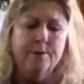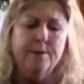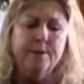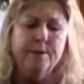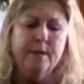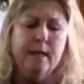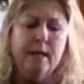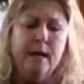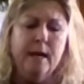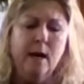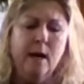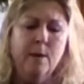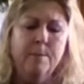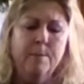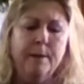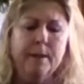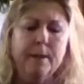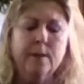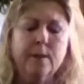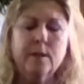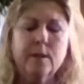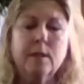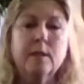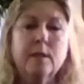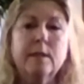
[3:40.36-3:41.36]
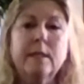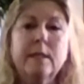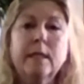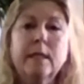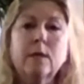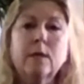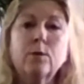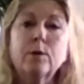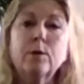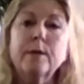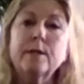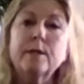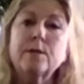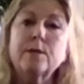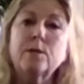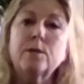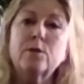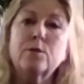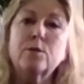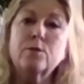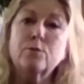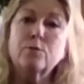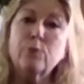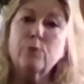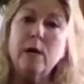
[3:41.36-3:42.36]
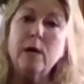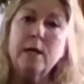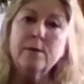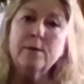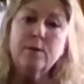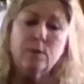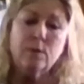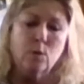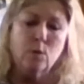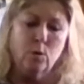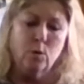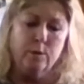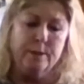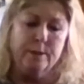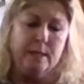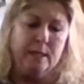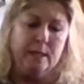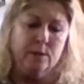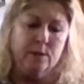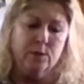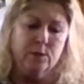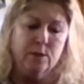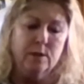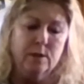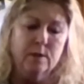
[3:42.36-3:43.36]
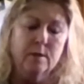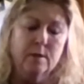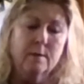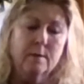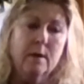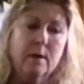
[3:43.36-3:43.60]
helping to decrease stress or tension